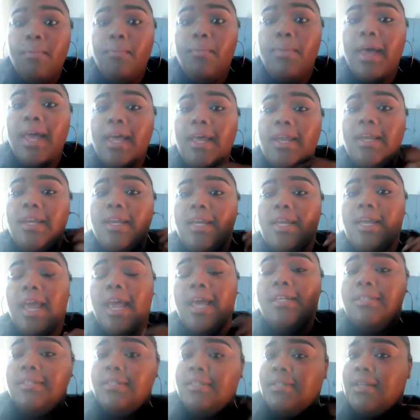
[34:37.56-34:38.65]
But in any
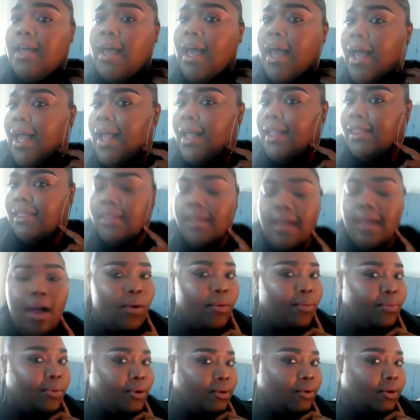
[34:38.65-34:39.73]
case, I
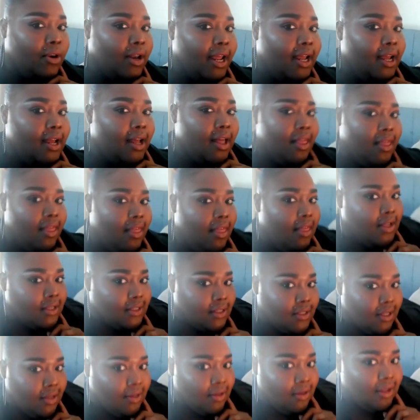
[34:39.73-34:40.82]
hope you like
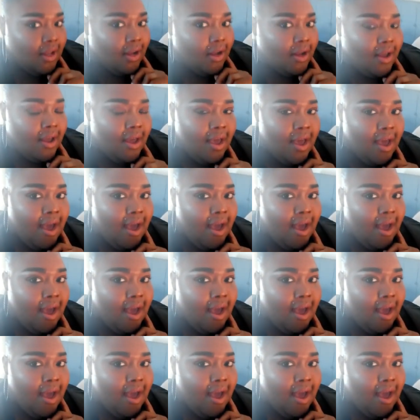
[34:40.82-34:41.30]
this look.